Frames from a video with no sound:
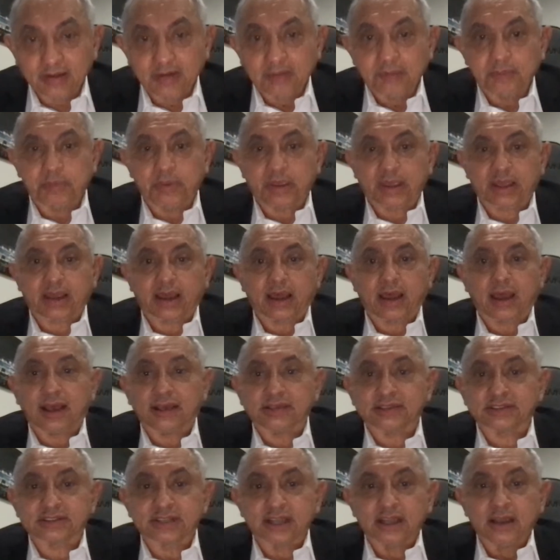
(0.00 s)

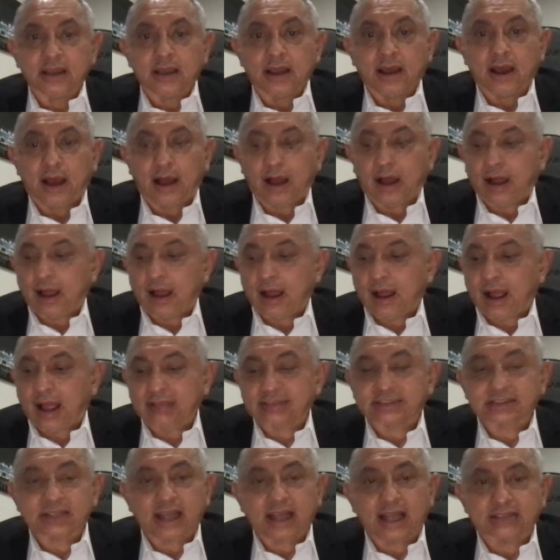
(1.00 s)
because
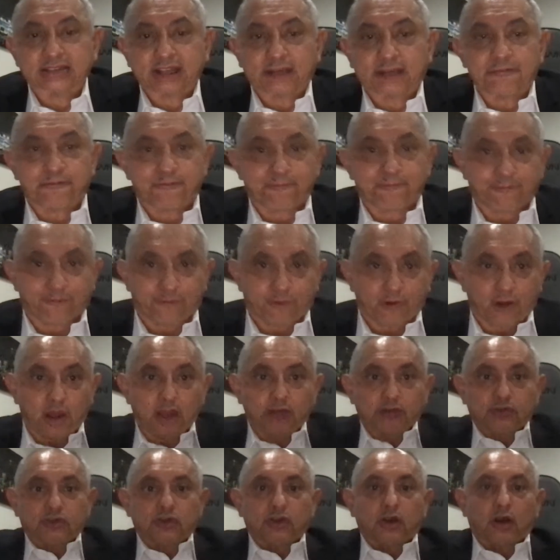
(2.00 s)
as a
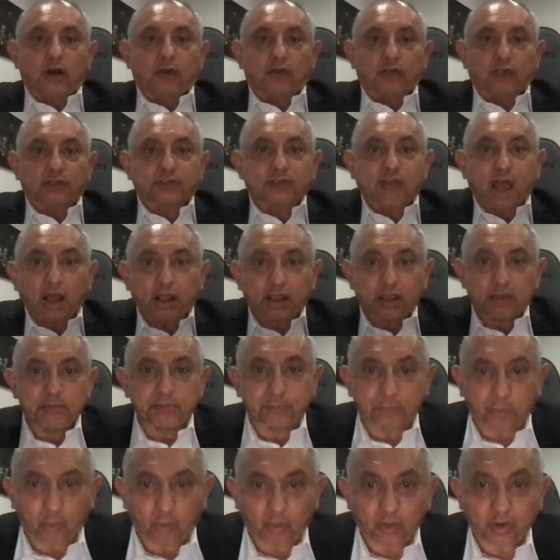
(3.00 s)
front of the talking
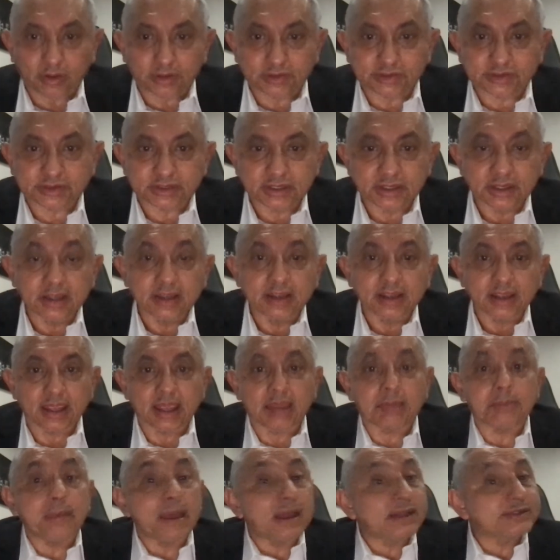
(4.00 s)
points,
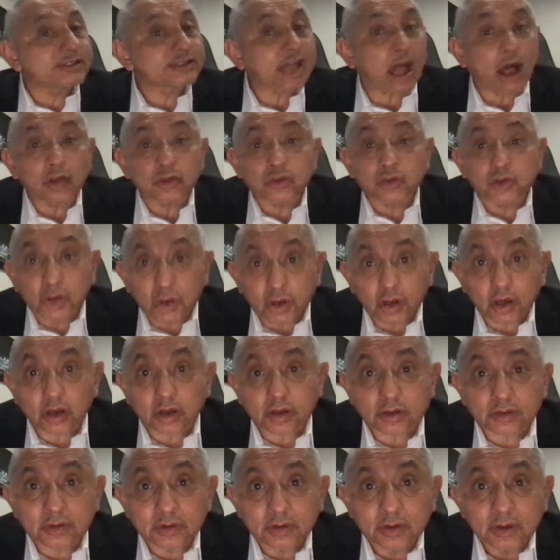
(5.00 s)
it may sound
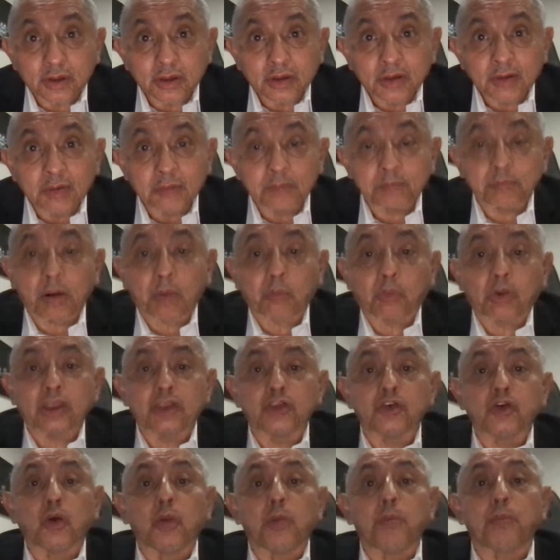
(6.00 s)
good, but when
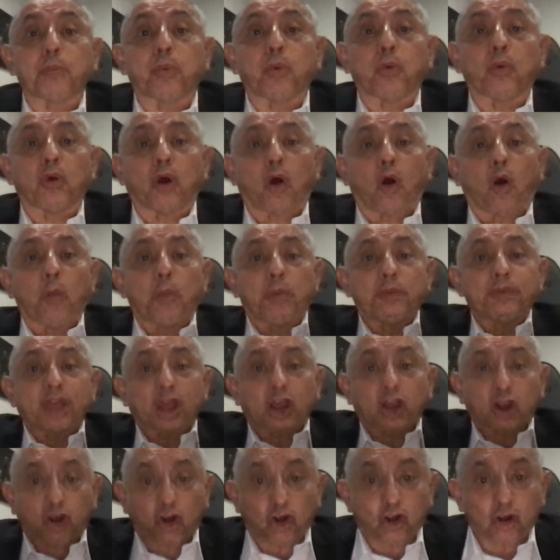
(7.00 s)
you open the
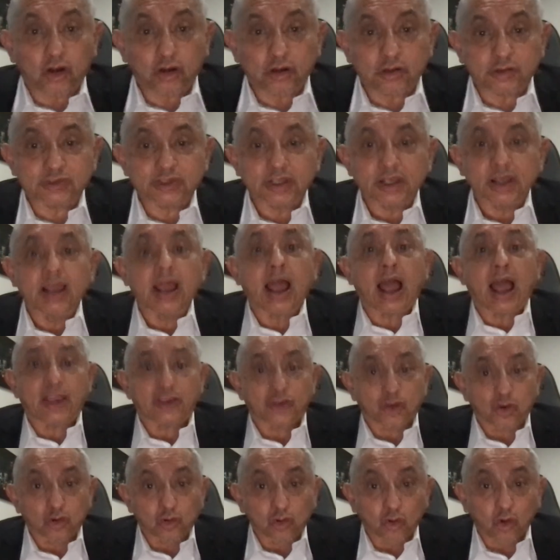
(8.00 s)
curtains and
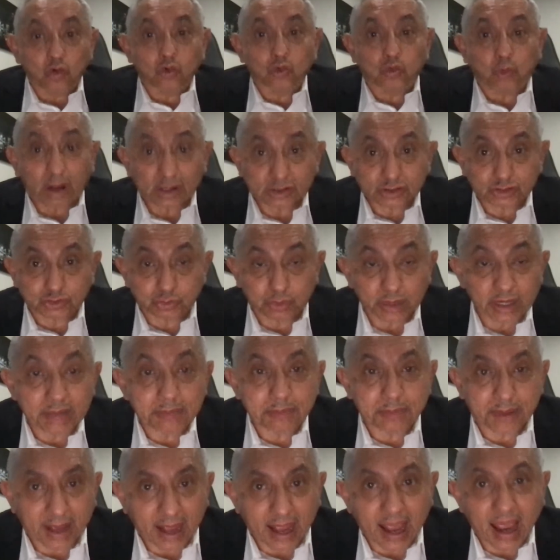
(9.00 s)
you look what's really
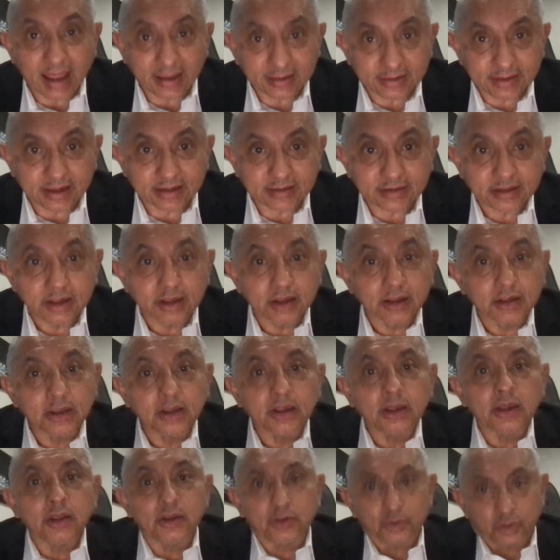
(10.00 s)
behind it,
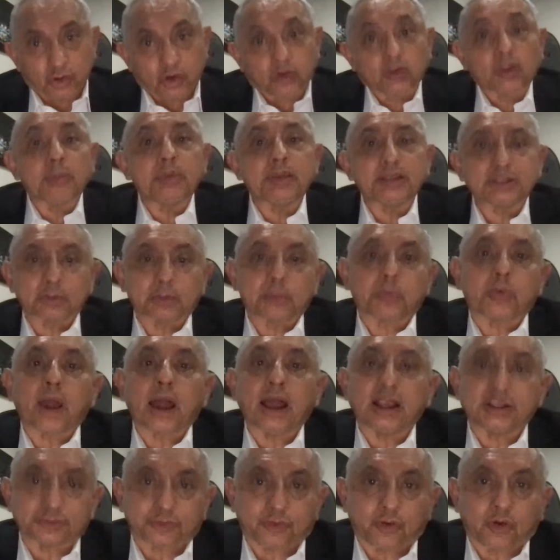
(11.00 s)
you're gonna be
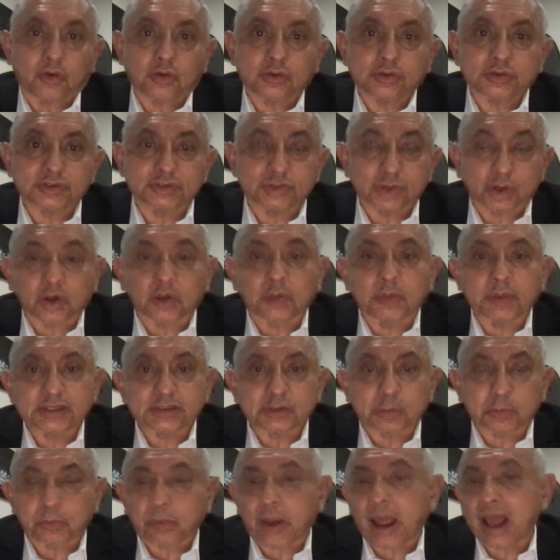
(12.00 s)
surprised, folks. You're gonna be
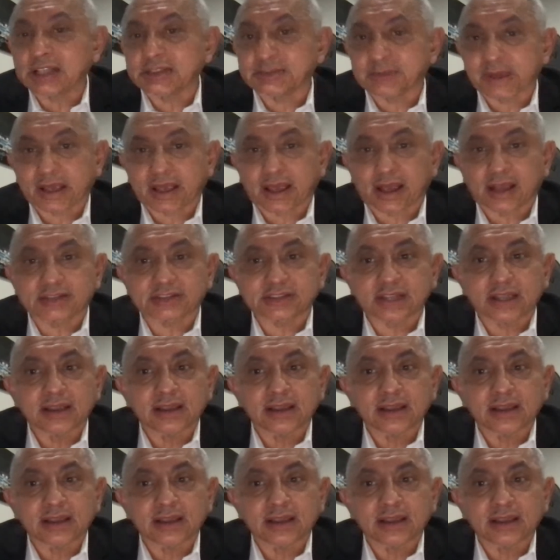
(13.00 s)
surprised because